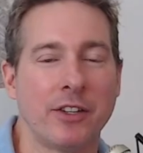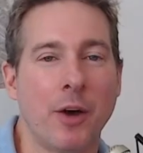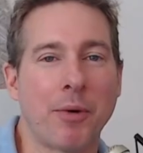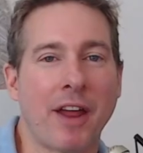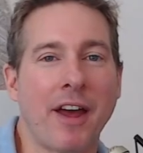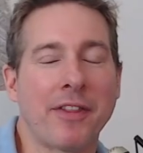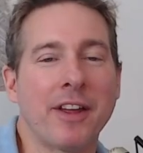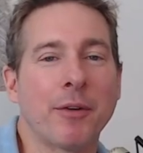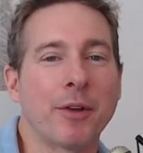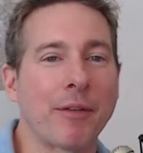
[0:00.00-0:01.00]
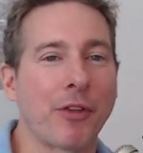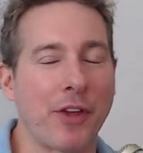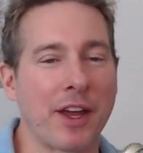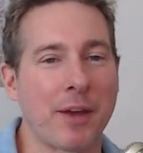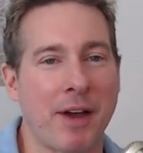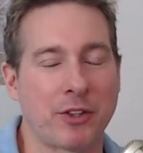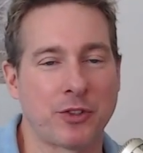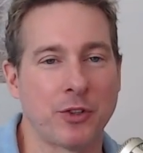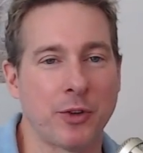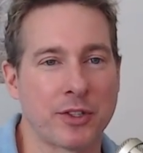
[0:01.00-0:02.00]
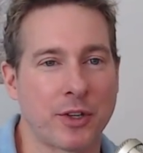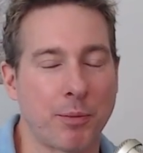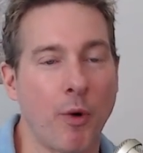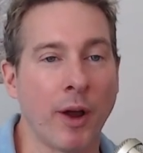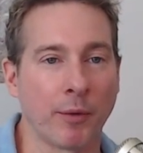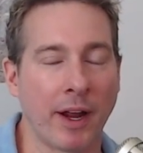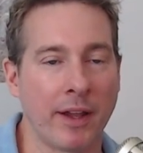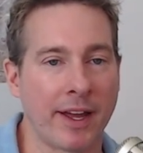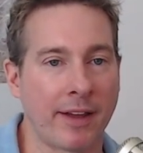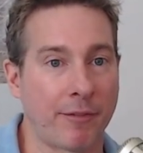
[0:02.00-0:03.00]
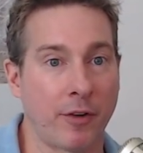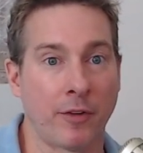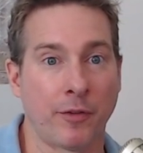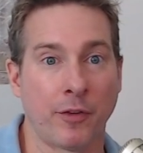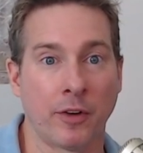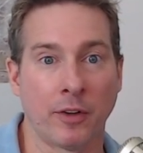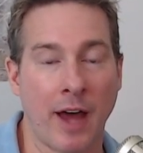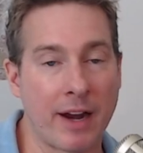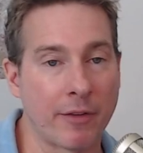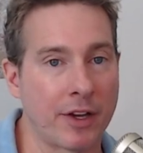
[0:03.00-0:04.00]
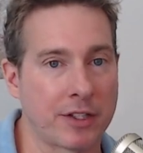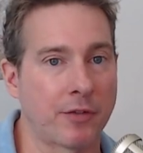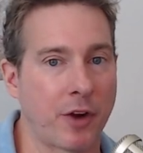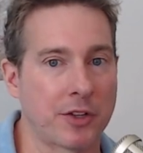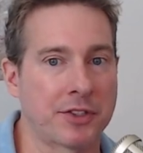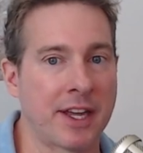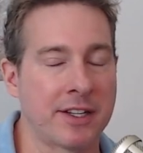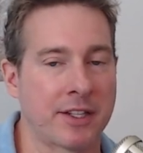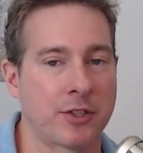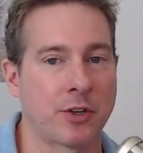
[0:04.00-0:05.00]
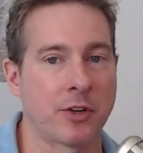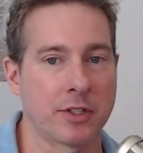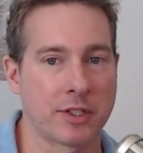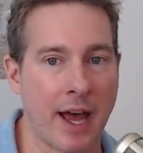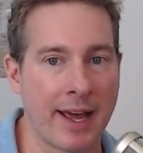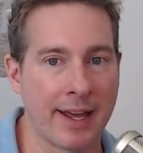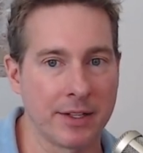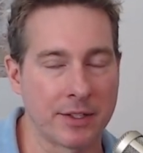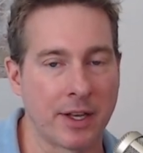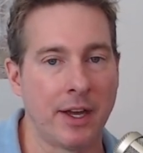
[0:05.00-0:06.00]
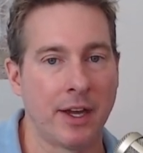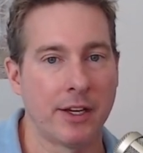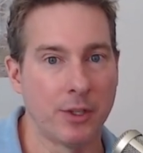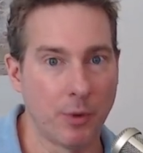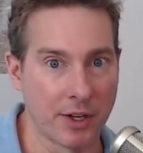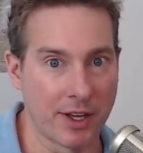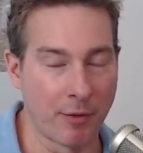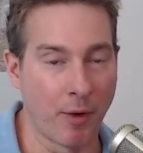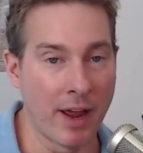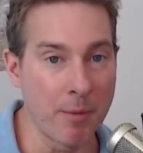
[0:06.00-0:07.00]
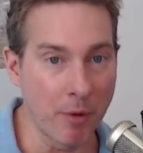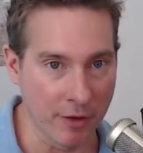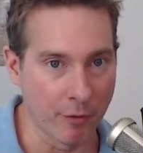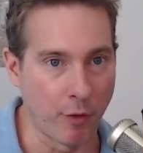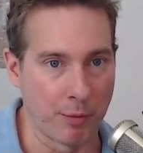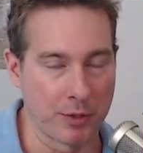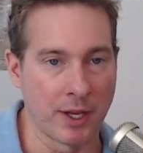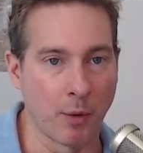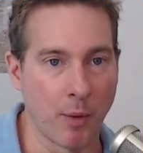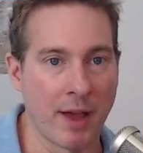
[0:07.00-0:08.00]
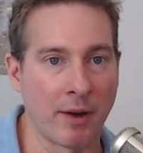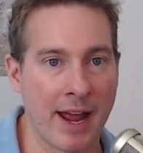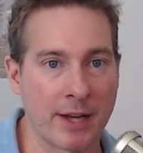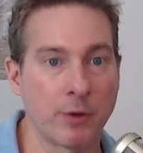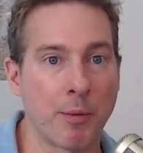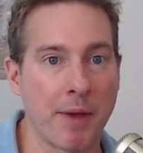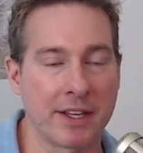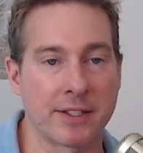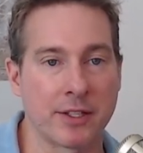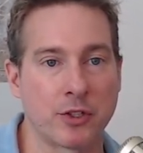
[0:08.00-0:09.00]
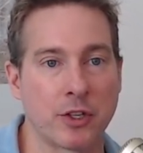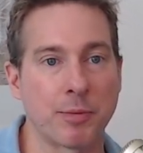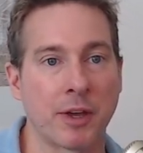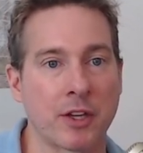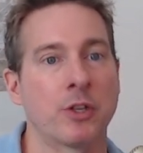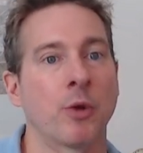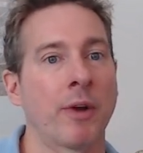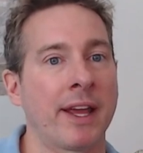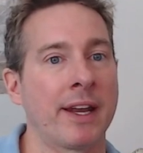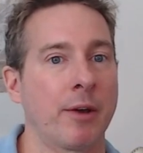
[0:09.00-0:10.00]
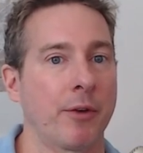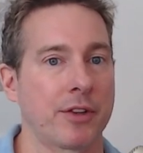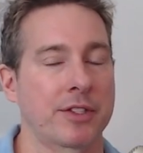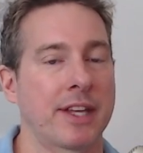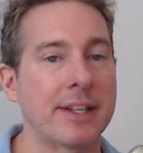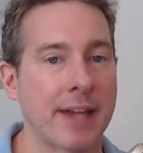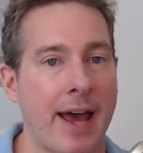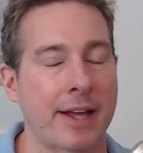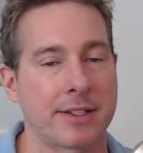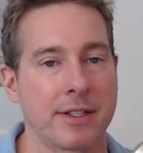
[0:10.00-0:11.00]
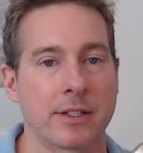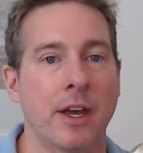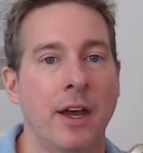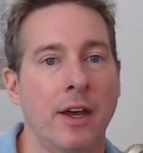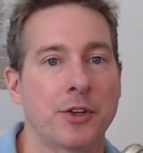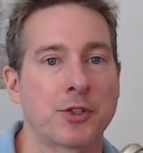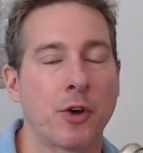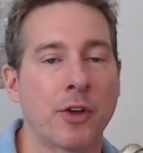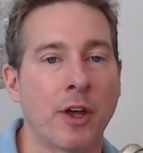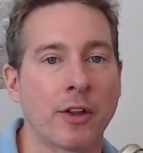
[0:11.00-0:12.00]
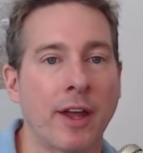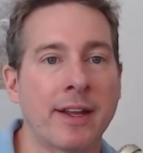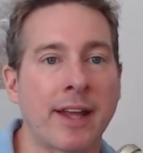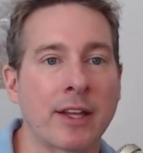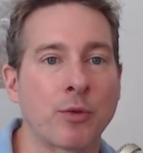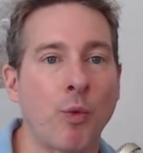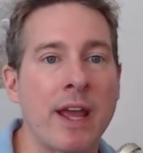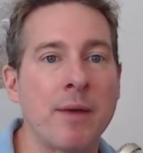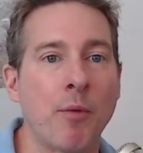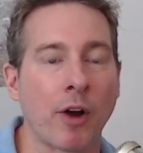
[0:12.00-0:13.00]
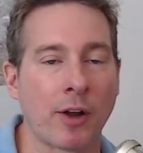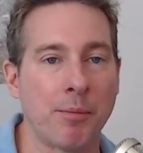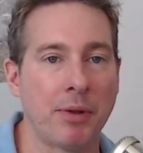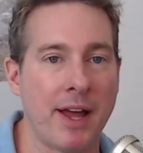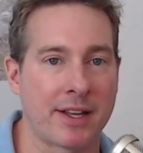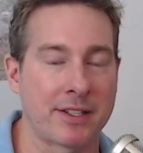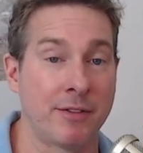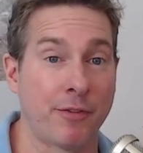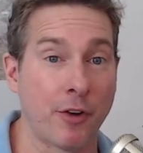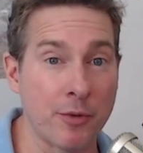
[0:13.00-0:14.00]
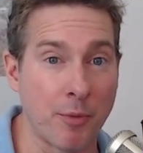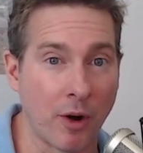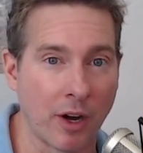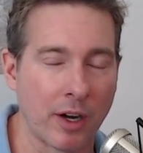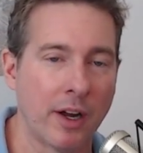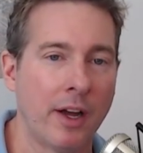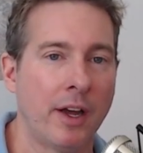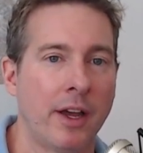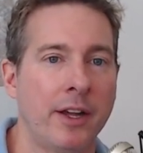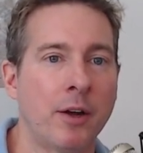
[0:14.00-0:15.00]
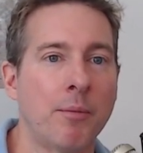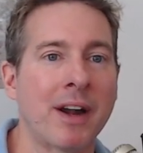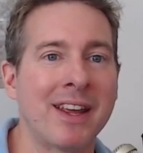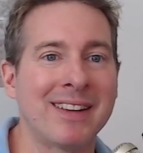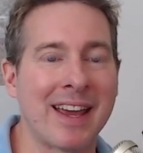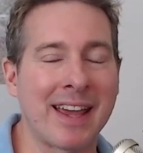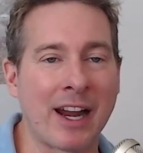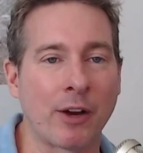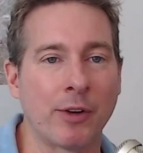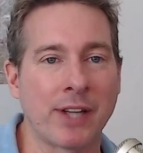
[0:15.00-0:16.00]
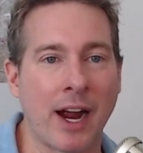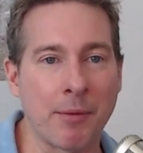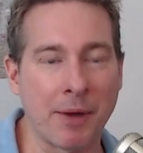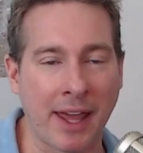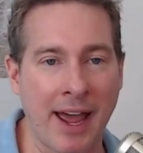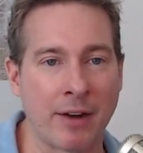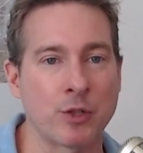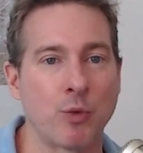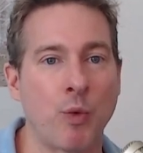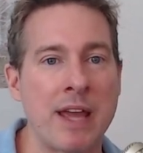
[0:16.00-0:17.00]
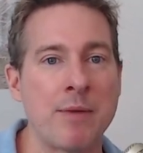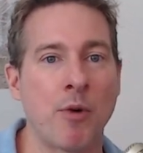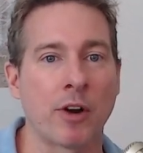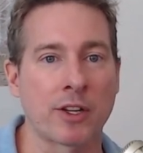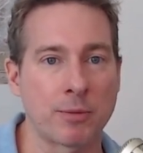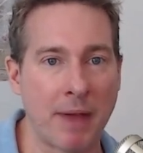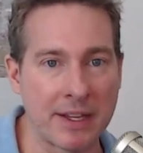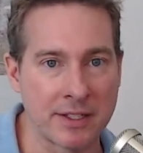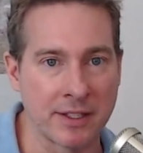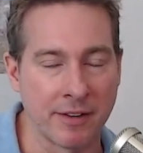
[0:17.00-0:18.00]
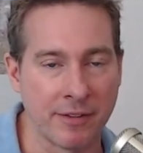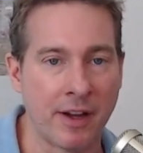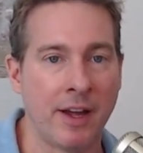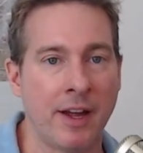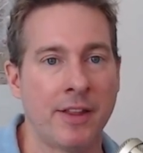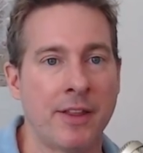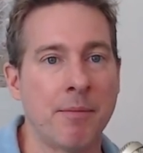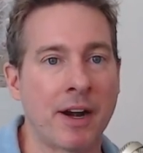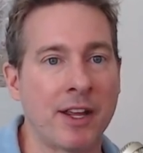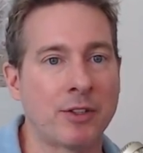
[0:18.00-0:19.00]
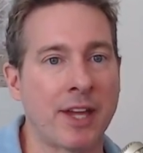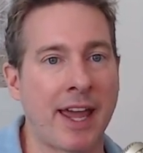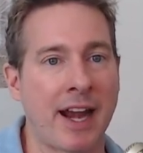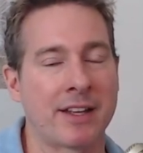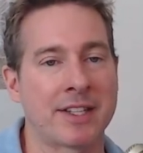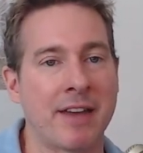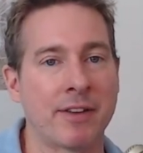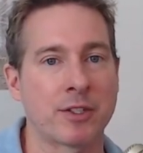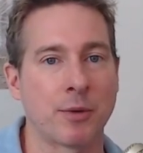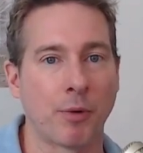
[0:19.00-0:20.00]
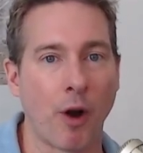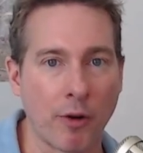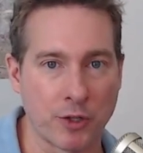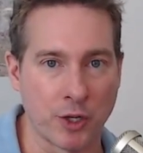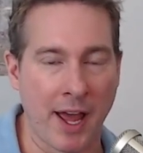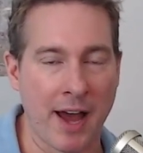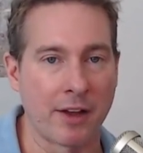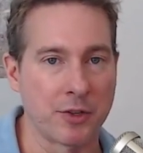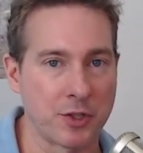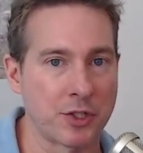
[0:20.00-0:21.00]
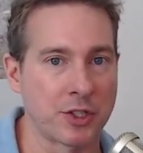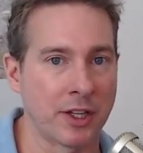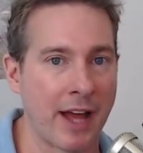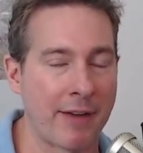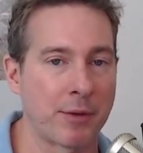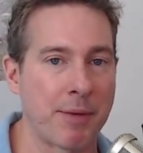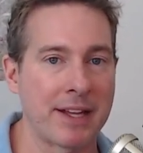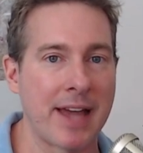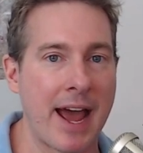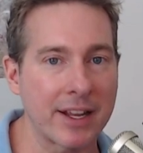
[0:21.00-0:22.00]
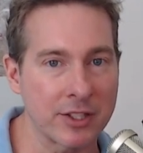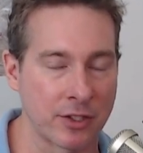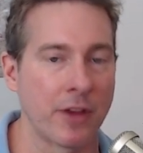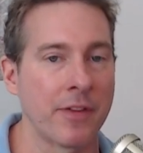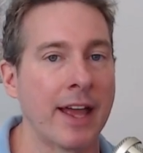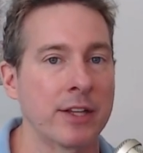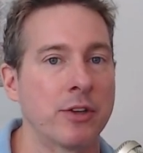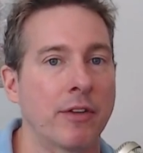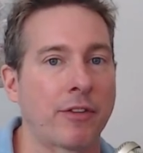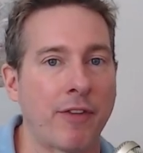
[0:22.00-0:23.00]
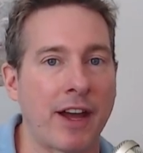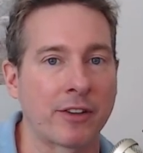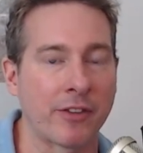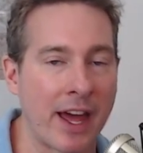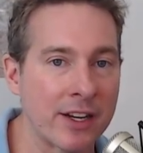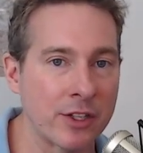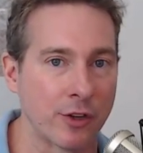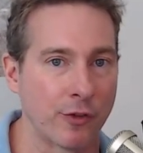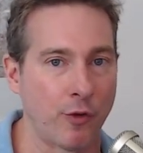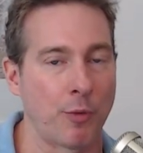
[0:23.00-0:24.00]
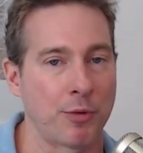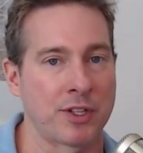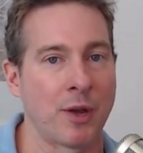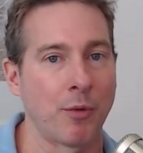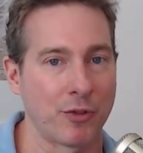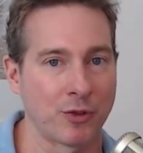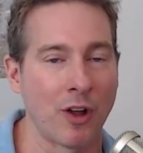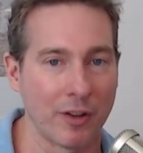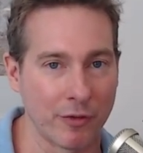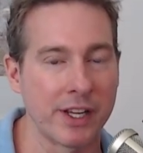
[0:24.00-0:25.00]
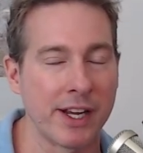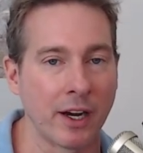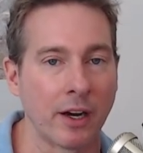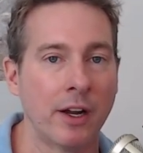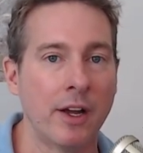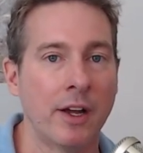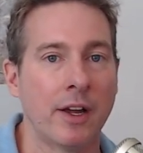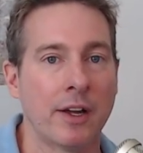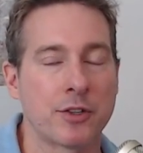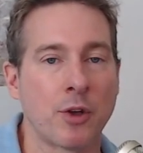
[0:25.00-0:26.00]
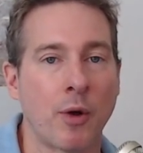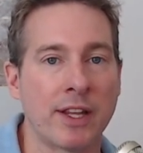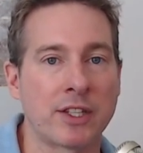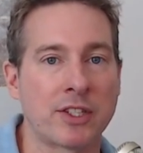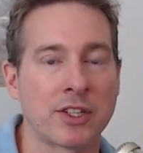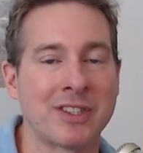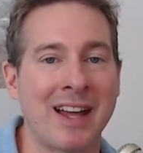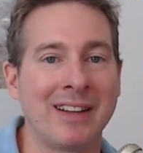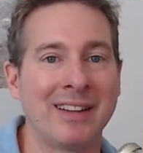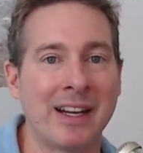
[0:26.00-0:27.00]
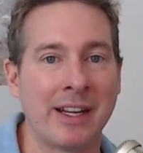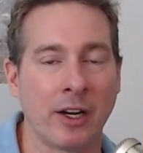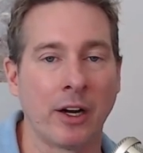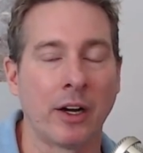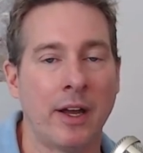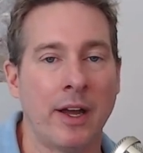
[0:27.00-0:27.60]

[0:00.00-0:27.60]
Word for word: No, but I think what you have to think about too is a good point, right? Like for a lot of us, if our estate is at a certain size, you want to give way more than 4% away on an annual basis, just because you don't want to get hit with estate taxes. So you know it gets way more complex, and furthermore, you know, money you take out of a retirement account is way more expensive than money you take out of a savings or brokerage account because you still have to pay taxes on that. So you have to factor that into your 4% withdrawal every year. So it's just not linear.